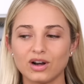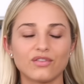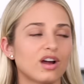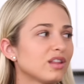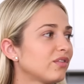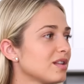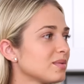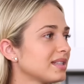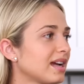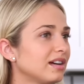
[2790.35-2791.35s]
one of our other friends
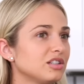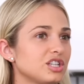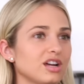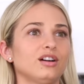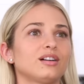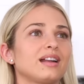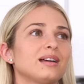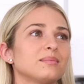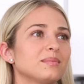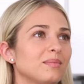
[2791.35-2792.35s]
was there, and she heard
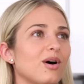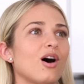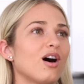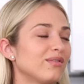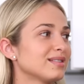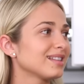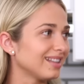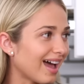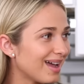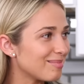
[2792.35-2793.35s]
him obviously
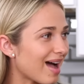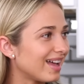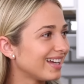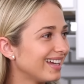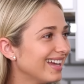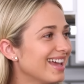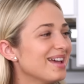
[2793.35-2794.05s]
lie about it.